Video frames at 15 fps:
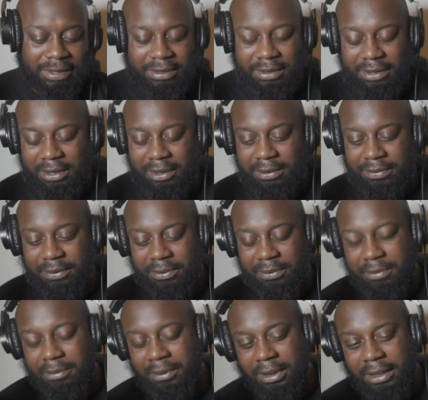though. For
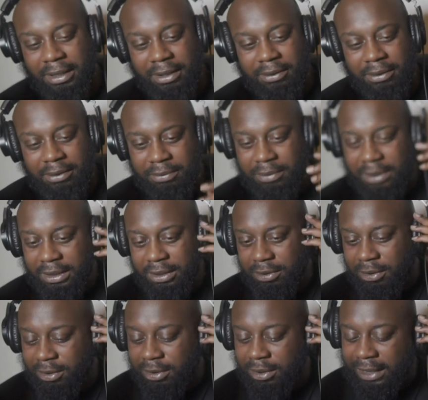real. He really
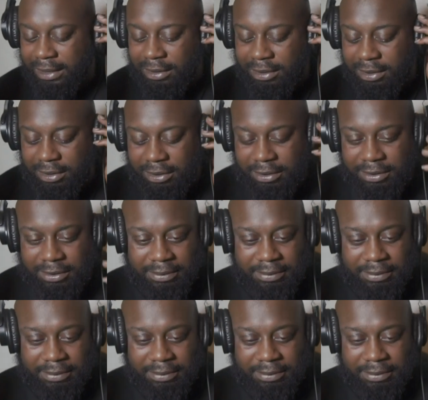look like dude.